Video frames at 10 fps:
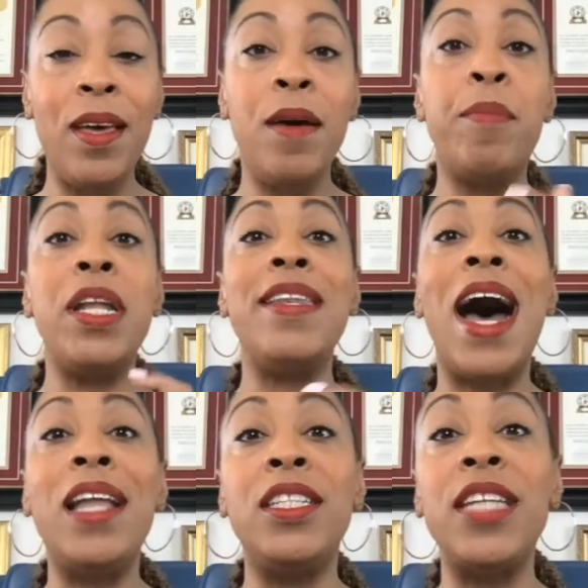but
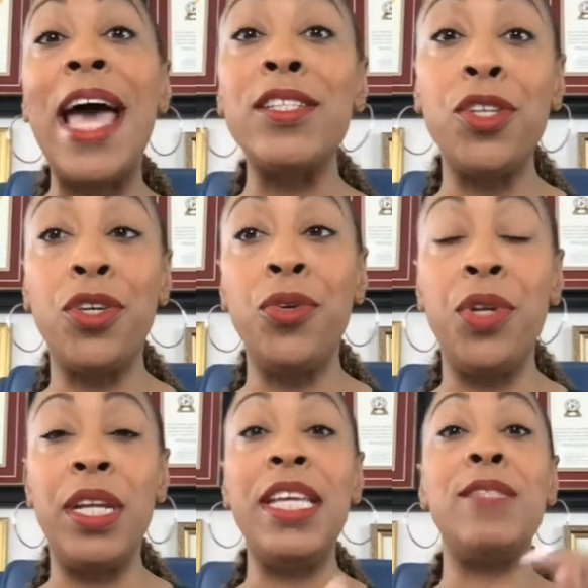knowledge
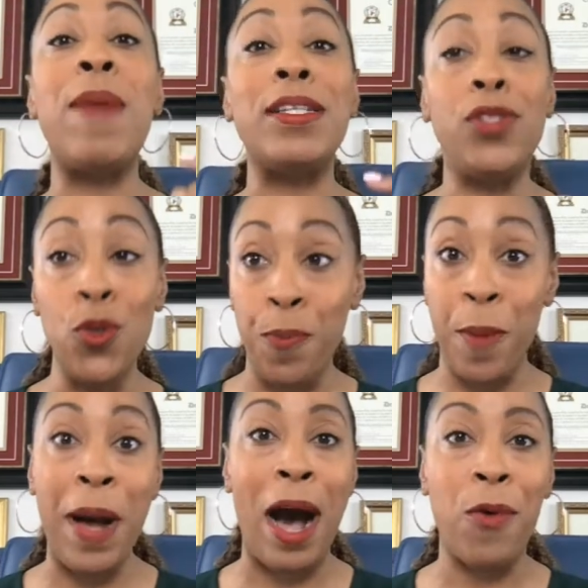executed is my
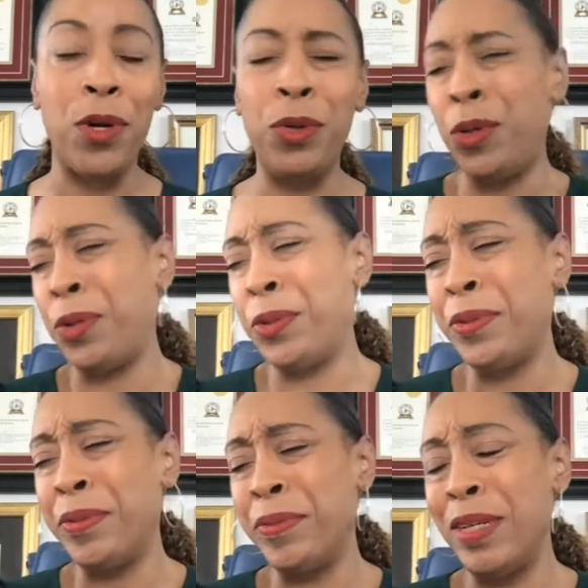superpower. Ooh,
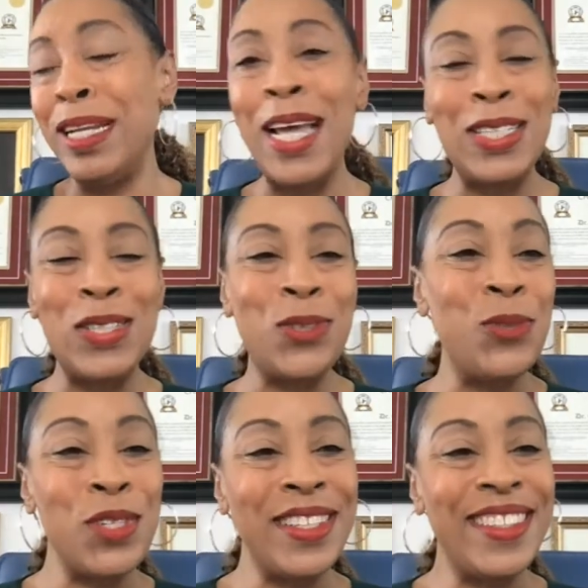isn't that just
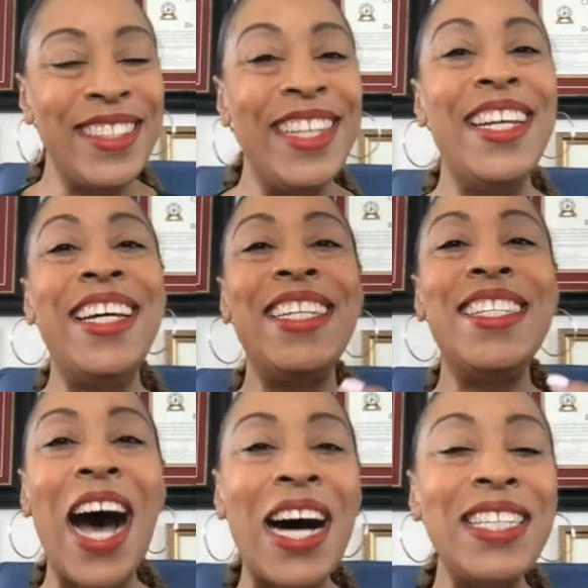juicy?
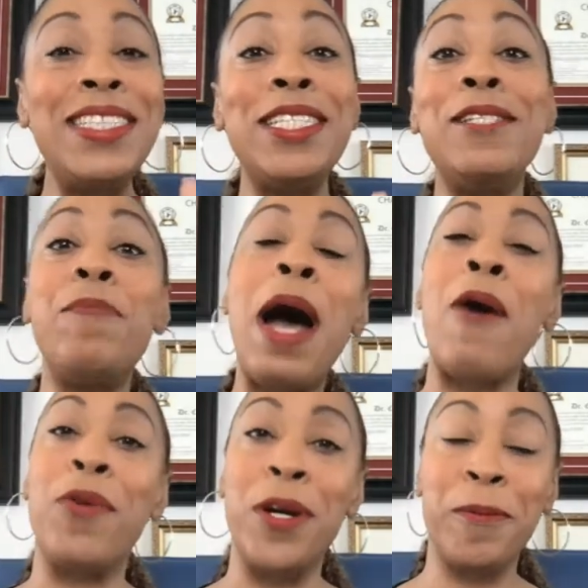Knowledge is
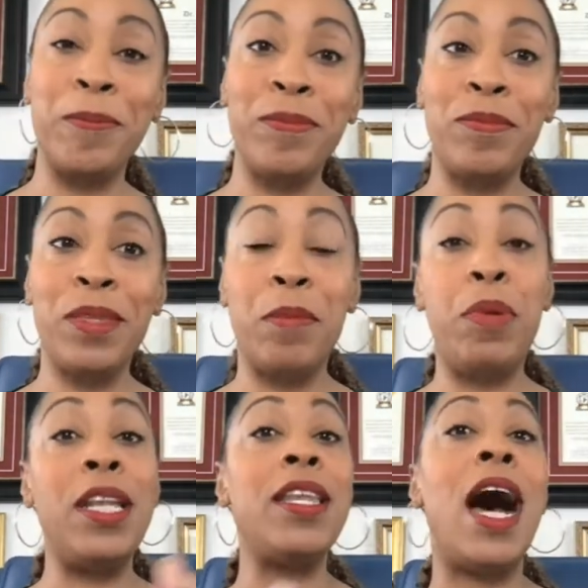power,
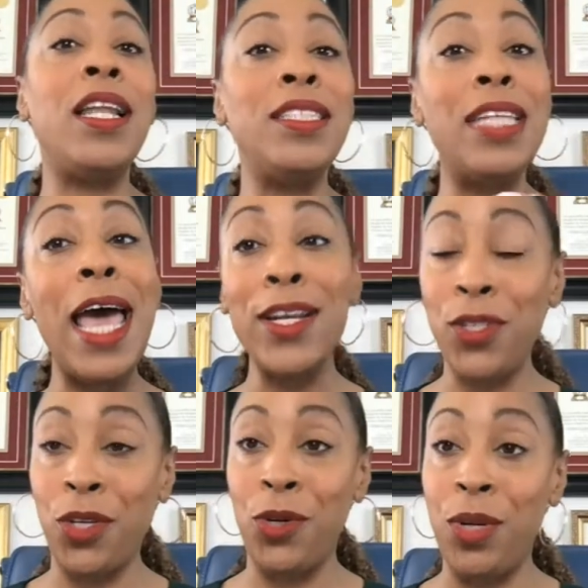but knowledge
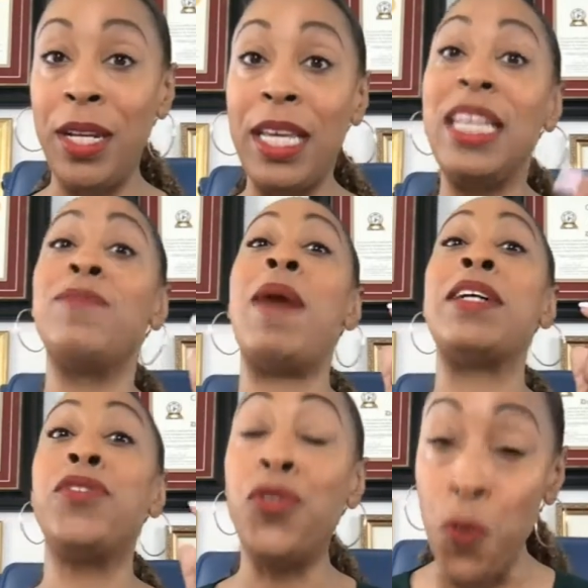executed is my
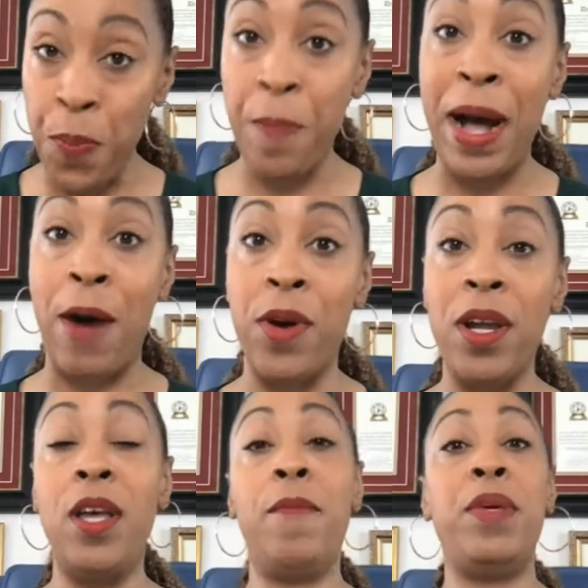superpower,
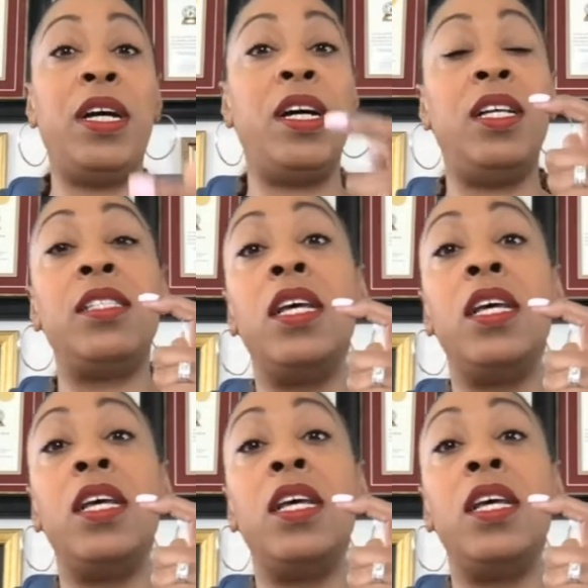because